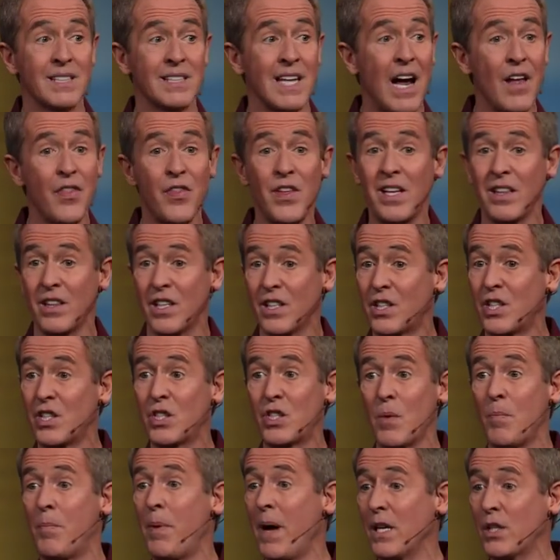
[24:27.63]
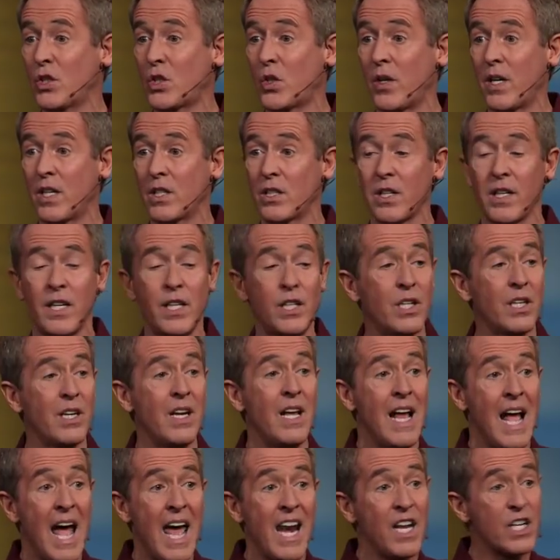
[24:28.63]
I think this is the best translation,
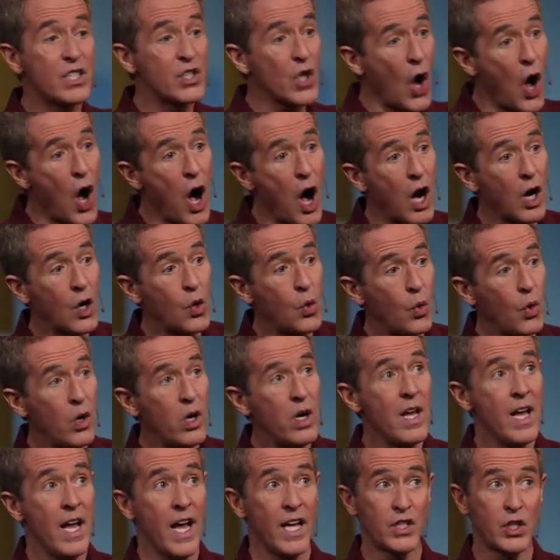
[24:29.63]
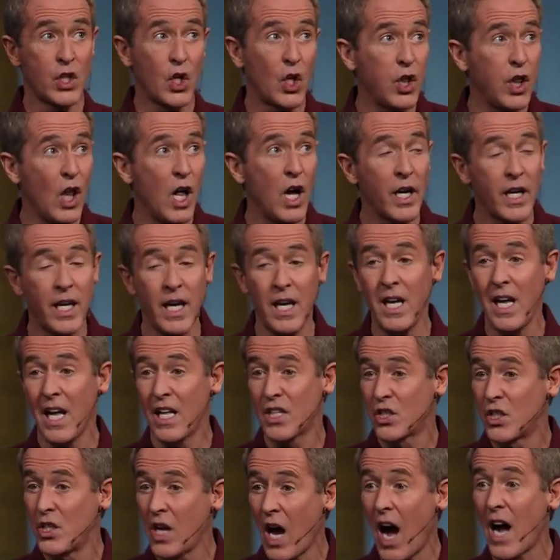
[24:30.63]
and it's awkward, it's clunky,
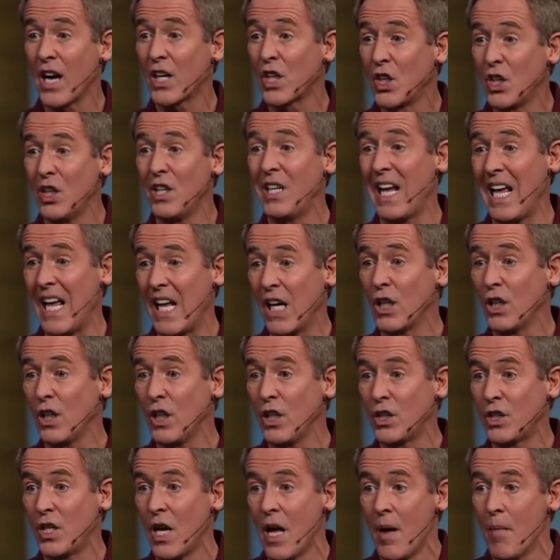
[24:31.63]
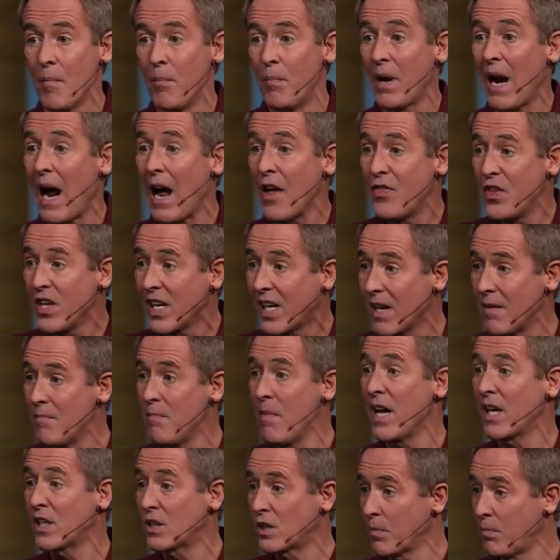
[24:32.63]
it's not good English, but I think it
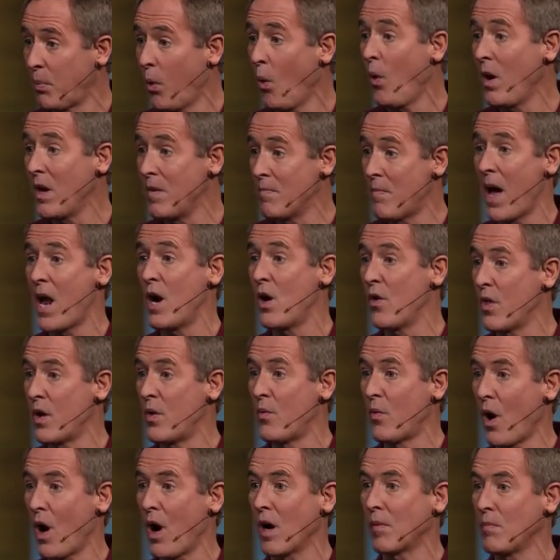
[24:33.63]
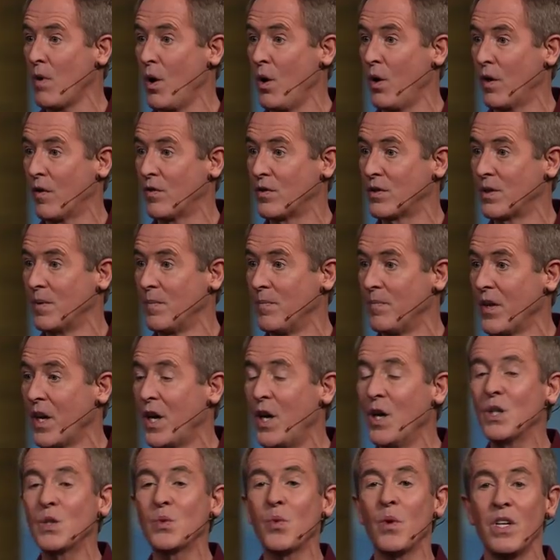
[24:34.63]
makes the point better than wrong motives.
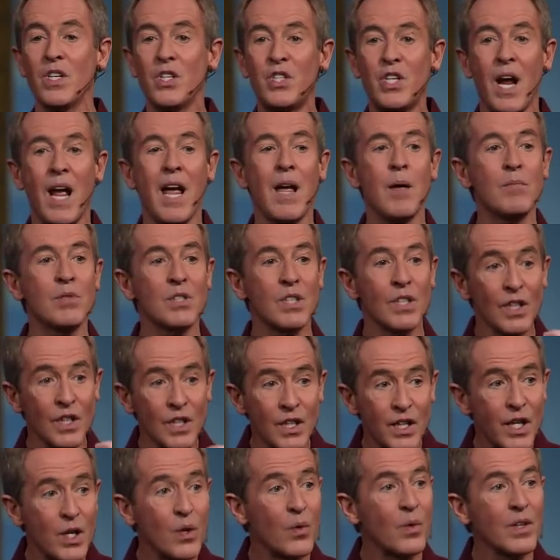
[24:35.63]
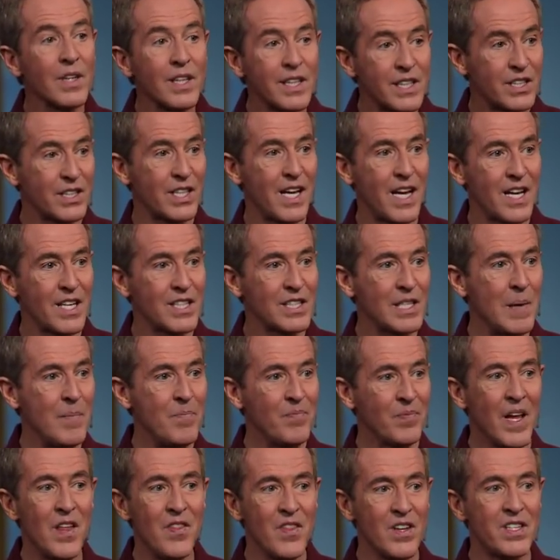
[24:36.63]
Here's what James literally says
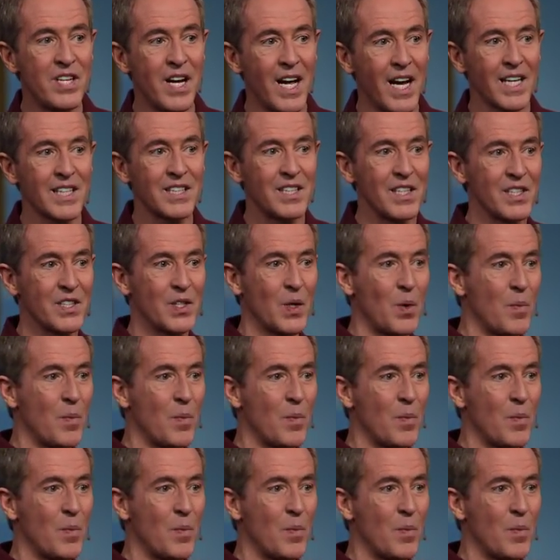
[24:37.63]
in the text that's so